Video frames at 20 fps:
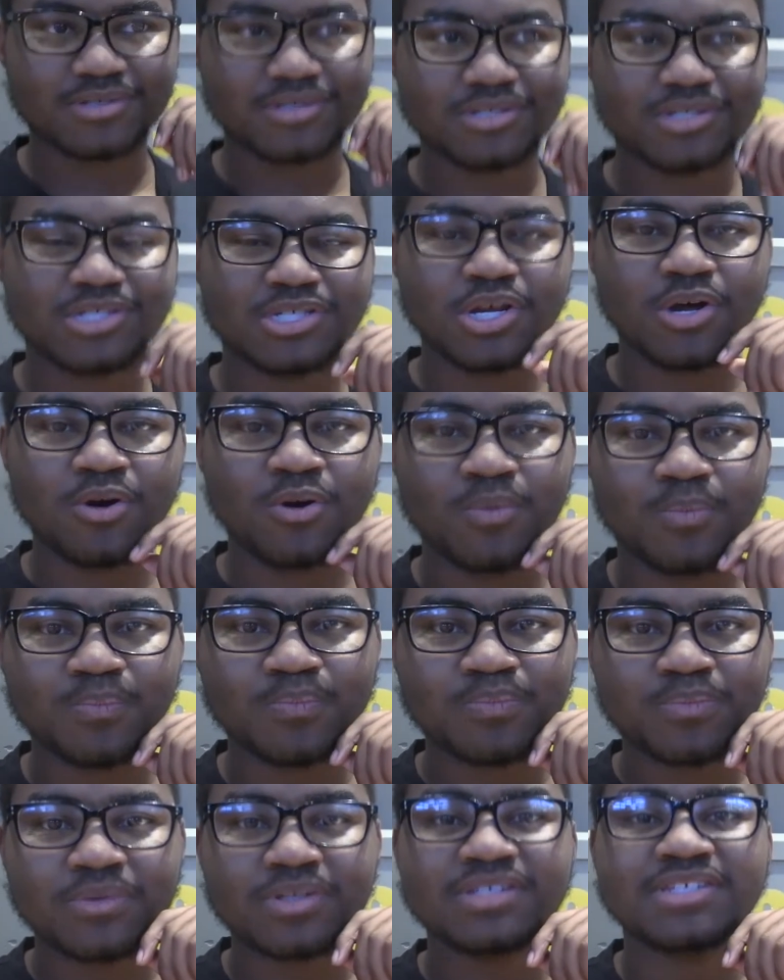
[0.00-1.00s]
So,
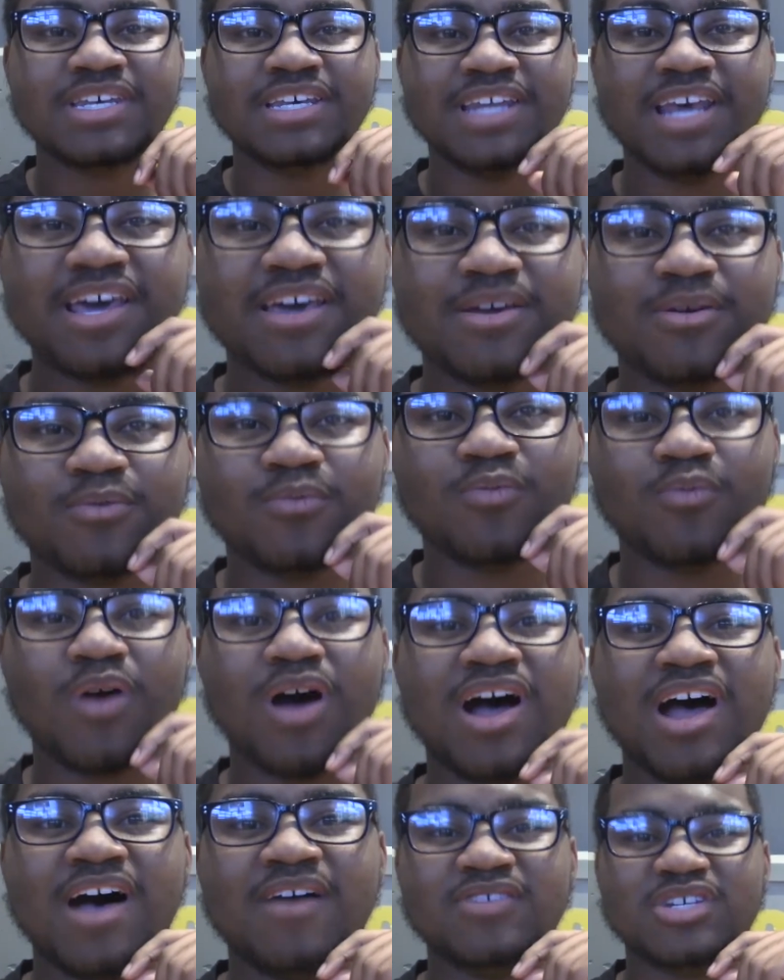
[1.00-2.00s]
today,
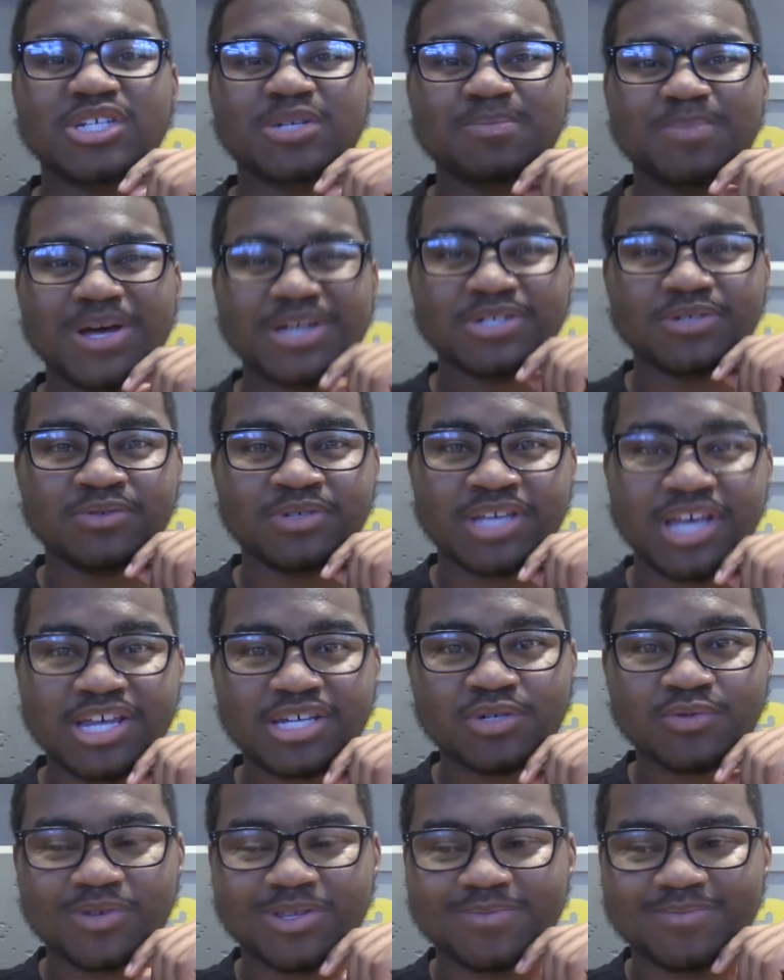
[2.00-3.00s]
I have a special
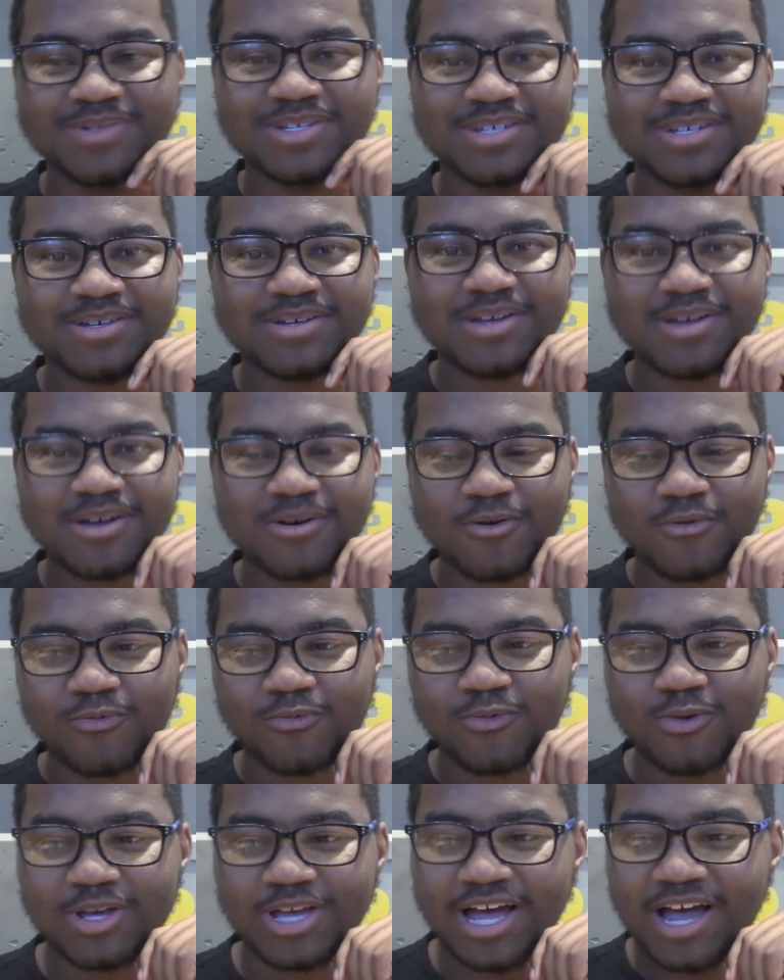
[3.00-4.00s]
guest with me.
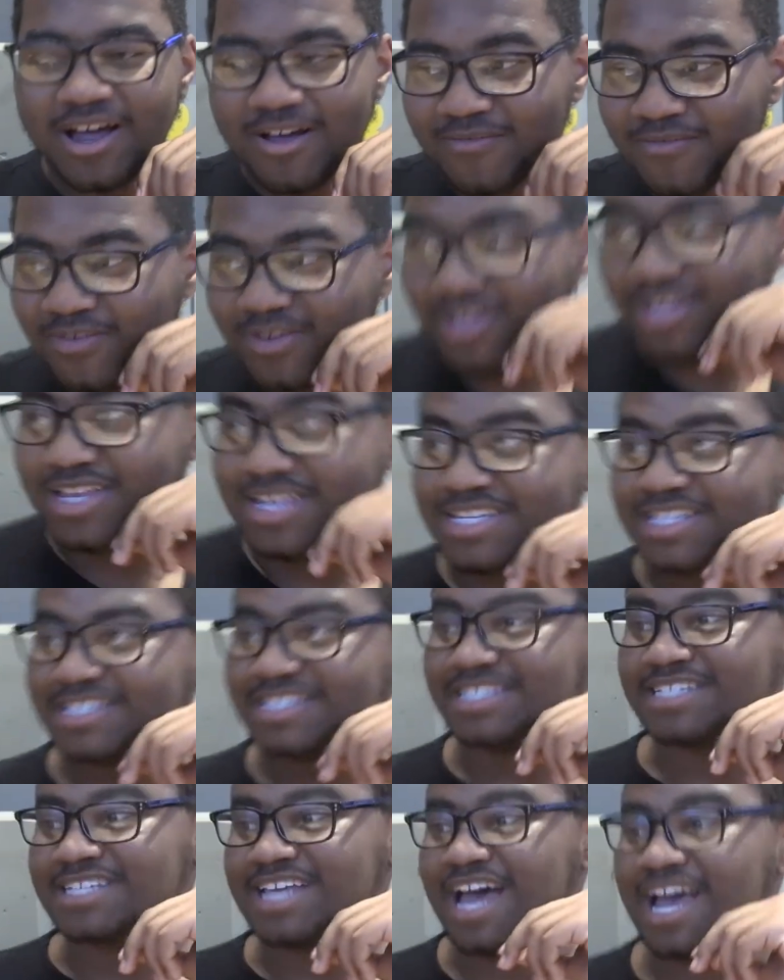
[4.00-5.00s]
We have
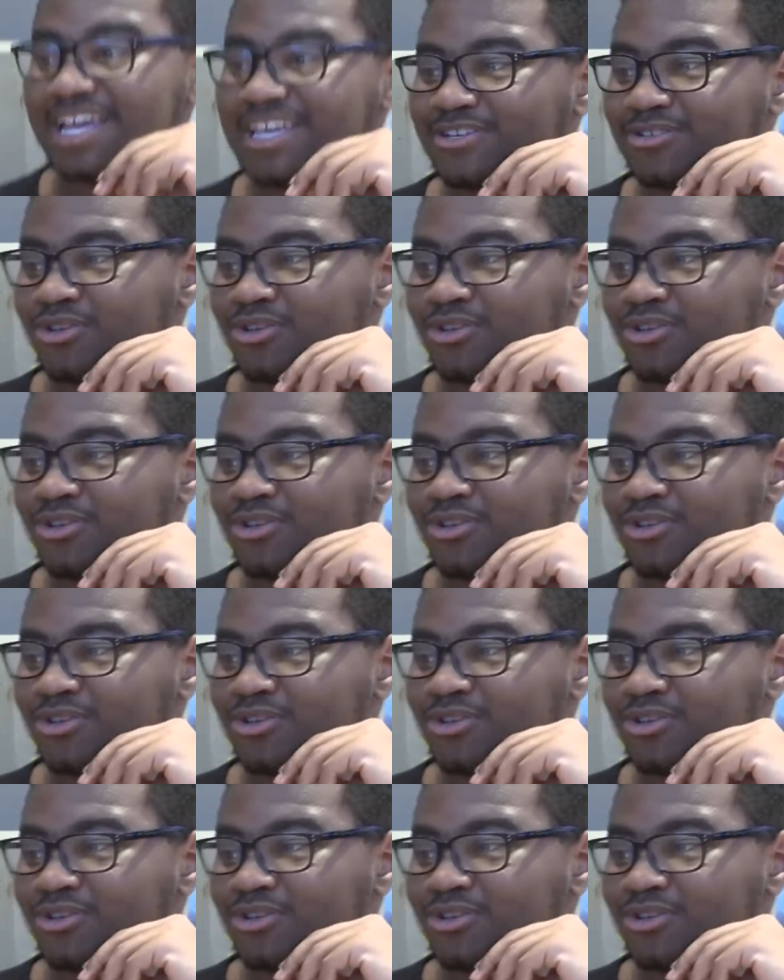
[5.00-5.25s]
Zach